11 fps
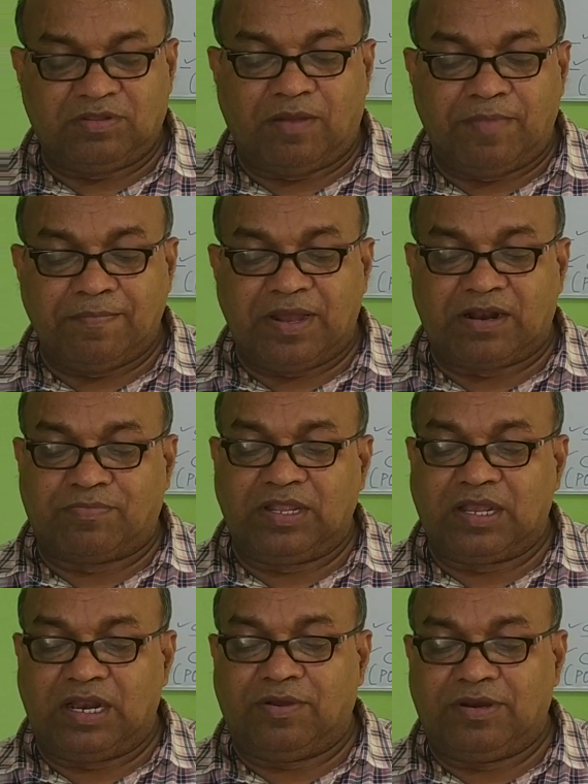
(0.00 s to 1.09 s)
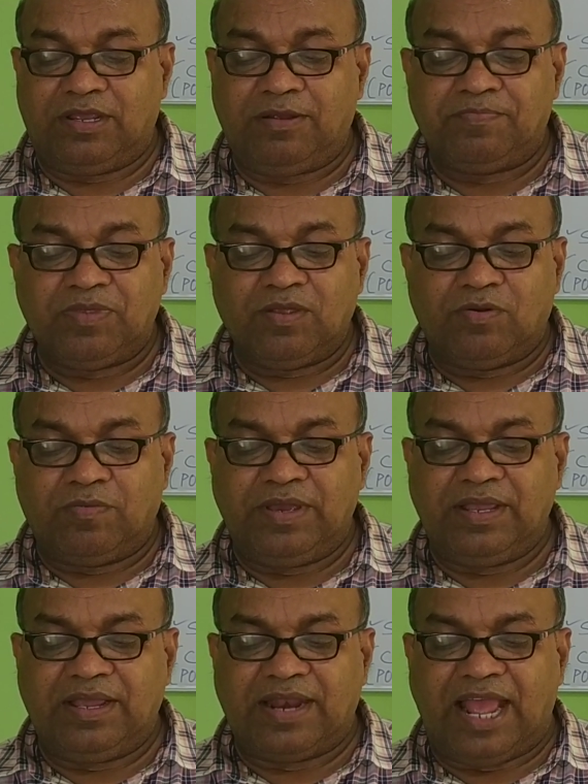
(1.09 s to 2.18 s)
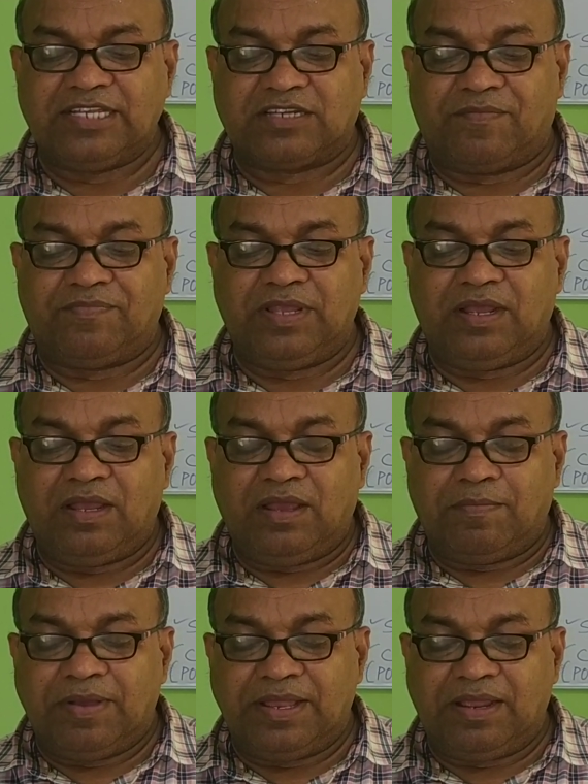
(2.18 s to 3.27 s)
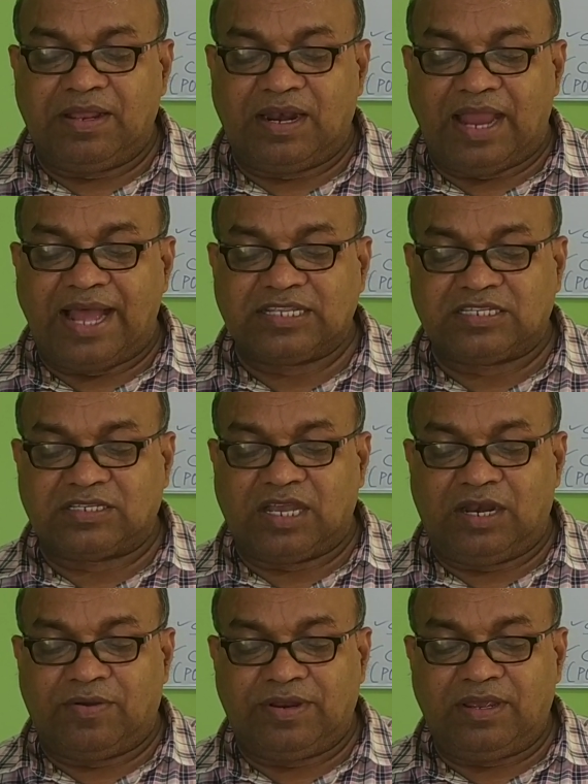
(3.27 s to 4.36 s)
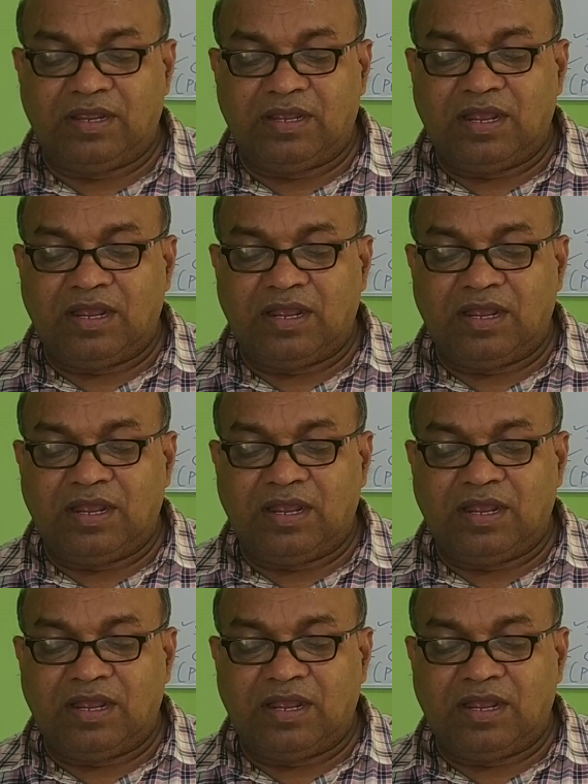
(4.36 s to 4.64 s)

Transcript: member of the colony will be raised up the very large colony,